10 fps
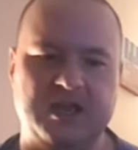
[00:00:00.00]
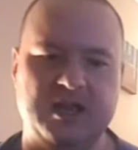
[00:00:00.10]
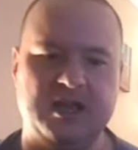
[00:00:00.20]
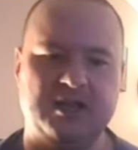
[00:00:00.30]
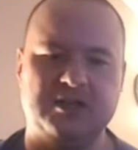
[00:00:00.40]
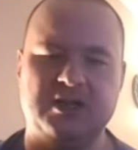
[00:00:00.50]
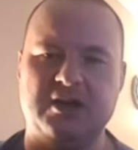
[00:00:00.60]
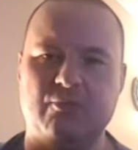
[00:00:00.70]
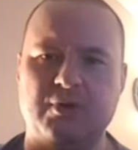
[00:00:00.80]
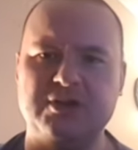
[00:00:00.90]
And
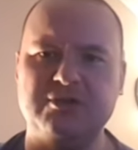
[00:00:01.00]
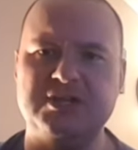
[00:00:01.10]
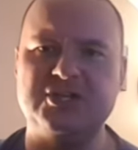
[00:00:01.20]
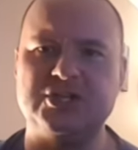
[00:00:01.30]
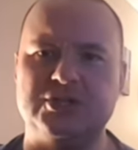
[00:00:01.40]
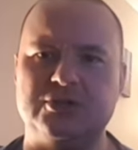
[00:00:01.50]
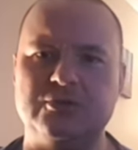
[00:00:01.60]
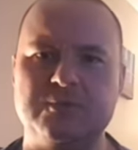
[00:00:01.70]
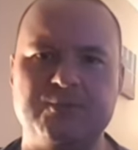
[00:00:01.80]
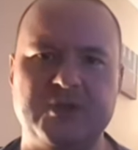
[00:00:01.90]
uh, what you need to
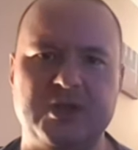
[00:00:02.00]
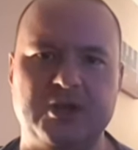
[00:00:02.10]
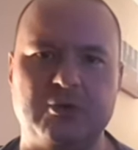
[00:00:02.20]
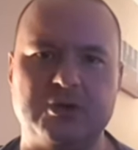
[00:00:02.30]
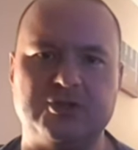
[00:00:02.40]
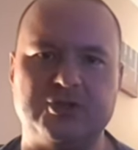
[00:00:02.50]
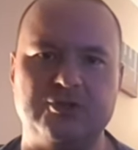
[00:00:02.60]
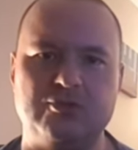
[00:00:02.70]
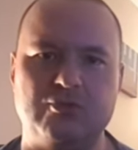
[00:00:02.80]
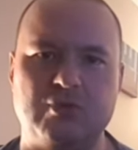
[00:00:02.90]
do in order
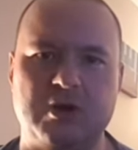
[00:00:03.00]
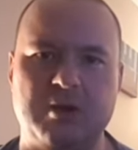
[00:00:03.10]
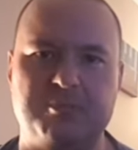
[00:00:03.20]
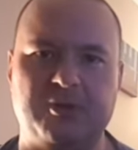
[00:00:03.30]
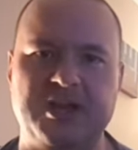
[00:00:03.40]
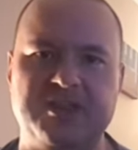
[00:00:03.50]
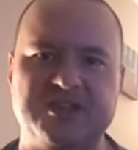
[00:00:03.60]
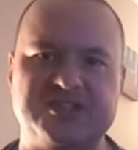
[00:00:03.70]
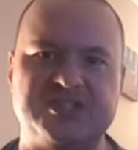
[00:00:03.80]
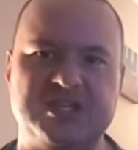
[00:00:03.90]
to uh, play
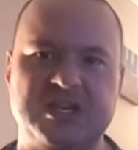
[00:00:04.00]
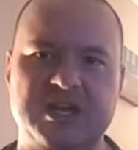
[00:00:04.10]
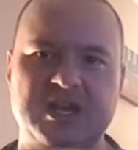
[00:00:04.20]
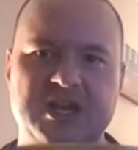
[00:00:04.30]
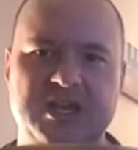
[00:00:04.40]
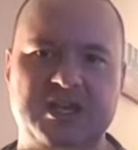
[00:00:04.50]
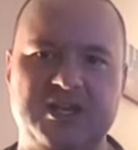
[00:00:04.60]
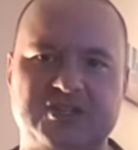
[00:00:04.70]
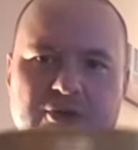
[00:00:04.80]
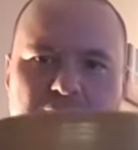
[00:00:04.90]
this
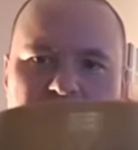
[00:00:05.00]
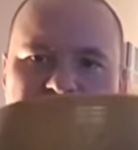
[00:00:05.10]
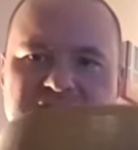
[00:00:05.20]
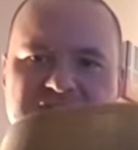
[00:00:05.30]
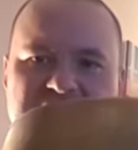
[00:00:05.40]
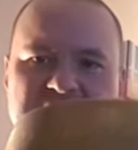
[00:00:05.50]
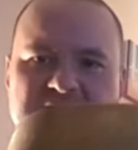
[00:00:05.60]
is hold this